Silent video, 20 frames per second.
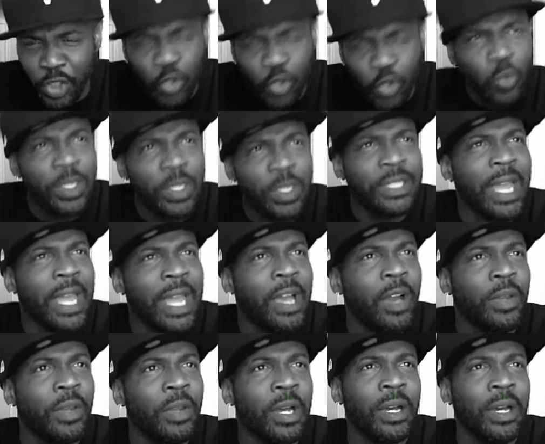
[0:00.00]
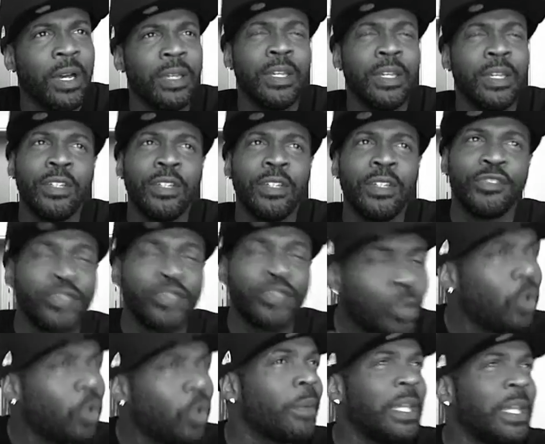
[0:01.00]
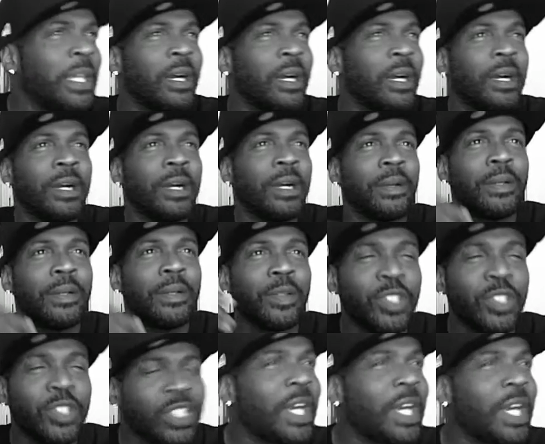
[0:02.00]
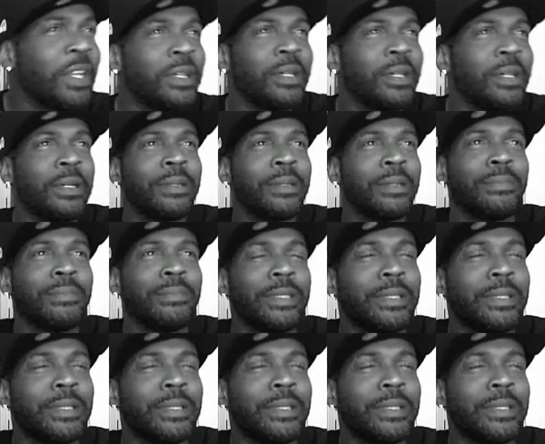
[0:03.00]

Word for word: truly down. Uh, Stormy, uh, Shauna,